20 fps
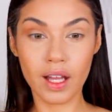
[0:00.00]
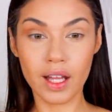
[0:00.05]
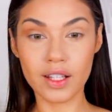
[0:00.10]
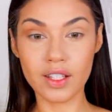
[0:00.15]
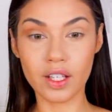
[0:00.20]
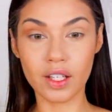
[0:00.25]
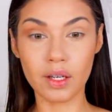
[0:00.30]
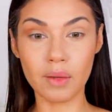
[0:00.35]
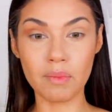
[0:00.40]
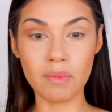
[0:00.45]

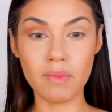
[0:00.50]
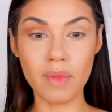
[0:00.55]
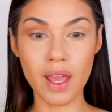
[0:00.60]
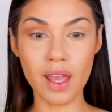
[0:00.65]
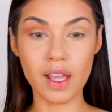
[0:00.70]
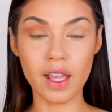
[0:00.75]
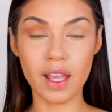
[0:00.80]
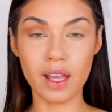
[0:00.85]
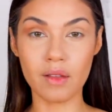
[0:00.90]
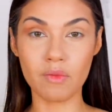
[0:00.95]
it's gonna
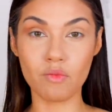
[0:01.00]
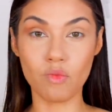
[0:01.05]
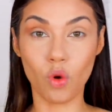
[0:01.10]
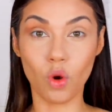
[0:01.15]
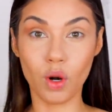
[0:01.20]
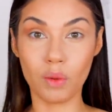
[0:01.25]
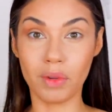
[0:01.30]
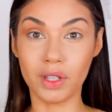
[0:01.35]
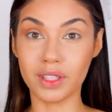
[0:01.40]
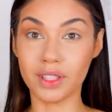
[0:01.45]
make it
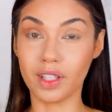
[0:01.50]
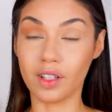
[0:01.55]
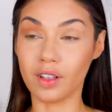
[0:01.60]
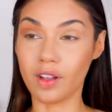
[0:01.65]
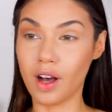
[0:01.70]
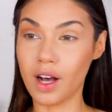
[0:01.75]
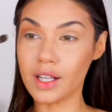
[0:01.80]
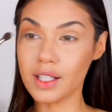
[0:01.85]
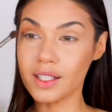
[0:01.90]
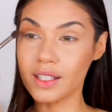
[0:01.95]
more about the
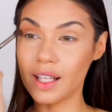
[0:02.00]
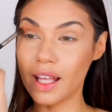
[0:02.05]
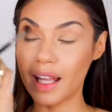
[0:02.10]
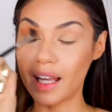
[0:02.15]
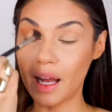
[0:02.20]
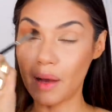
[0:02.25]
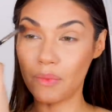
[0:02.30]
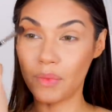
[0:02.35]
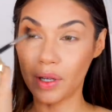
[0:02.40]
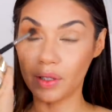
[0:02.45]
gloss
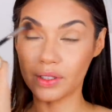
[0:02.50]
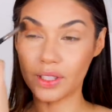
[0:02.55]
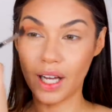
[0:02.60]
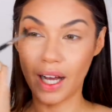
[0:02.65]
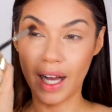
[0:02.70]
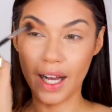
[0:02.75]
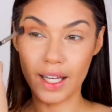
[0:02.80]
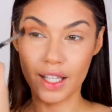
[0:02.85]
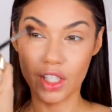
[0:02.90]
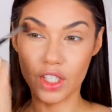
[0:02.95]
than about the
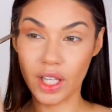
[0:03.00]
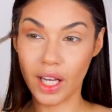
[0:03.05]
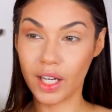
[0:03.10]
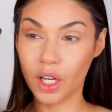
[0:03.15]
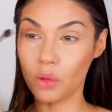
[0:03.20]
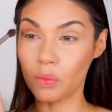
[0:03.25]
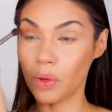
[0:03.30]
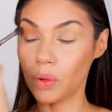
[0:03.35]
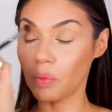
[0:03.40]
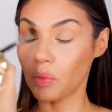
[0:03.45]

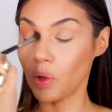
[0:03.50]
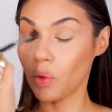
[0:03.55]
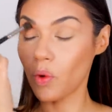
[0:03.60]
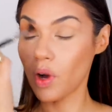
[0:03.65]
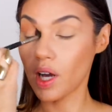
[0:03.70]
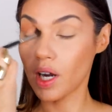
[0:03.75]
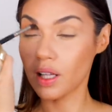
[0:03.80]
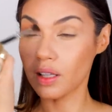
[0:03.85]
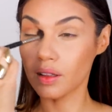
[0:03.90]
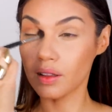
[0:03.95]
eyeshadow. But we
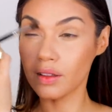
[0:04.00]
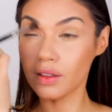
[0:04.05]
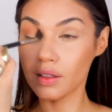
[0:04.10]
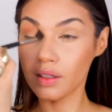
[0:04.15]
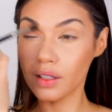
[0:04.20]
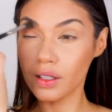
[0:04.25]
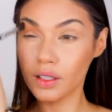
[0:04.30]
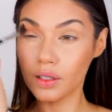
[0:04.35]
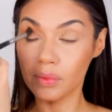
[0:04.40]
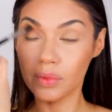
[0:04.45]
want a
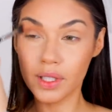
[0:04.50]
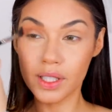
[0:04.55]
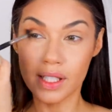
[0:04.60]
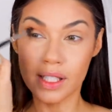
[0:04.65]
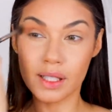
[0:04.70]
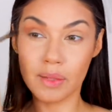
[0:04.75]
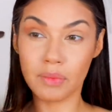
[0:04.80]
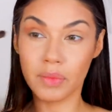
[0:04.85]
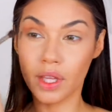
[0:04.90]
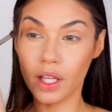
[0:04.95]
little bit of
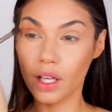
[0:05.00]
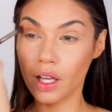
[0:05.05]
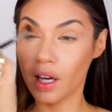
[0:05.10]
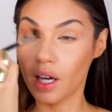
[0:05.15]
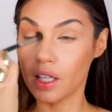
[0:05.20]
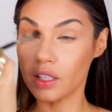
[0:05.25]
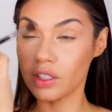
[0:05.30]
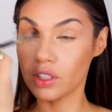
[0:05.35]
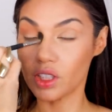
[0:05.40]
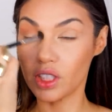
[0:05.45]
something
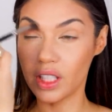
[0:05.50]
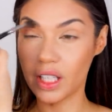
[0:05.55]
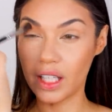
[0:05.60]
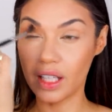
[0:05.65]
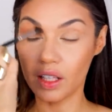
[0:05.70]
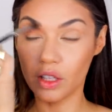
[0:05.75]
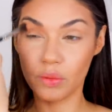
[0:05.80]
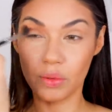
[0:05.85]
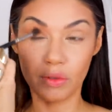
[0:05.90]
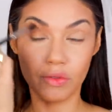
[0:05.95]

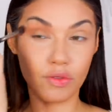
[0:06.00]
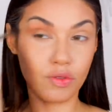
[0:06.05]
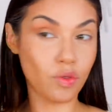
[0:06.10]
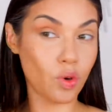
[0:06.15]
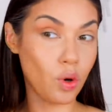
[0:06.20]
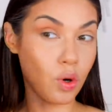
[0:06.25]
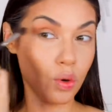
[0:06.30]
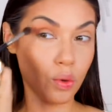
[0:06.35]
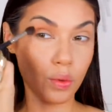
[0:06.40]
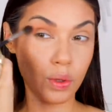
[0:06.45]
underneath
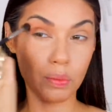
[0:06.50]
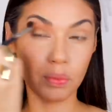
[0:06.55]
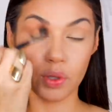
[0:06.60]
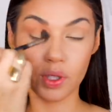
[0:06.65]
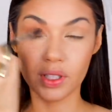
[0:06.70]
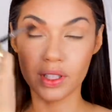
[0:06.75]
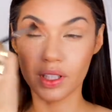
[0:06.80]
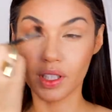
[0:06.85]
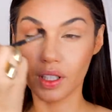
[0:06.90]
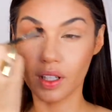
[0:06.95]
before we
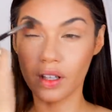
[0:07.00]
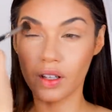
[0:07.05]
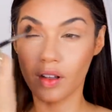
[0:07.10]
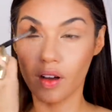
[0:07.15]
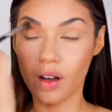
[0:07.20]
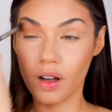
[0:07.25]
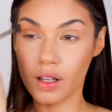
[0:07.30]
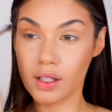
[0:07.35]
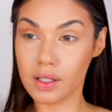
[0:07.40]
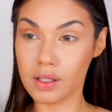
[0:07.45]
put the
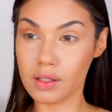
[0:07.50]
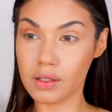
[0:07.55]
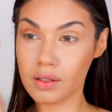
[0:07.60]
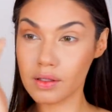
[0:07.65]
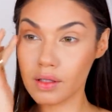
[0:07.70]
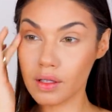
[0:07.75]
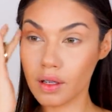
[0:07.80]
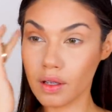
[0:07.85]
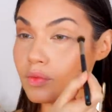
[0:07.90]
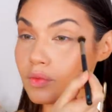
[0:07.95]

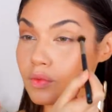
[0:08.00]
gloss.